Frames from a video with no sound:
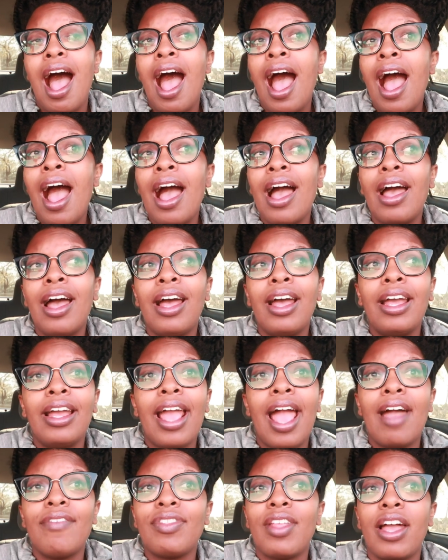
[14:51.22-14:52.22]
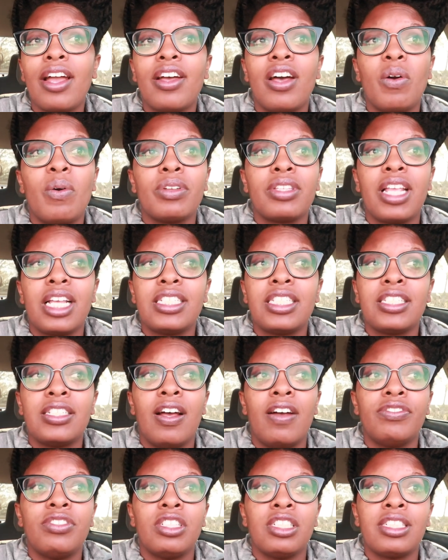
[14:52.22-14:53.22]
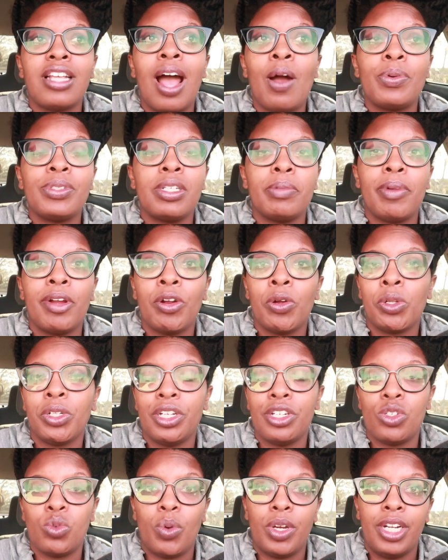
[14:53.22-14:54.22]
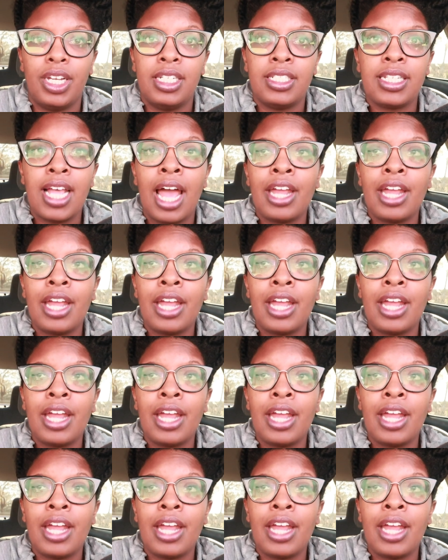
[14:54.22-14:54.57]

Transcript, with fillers: I have not cooked with that stuff since I was in my early 20s.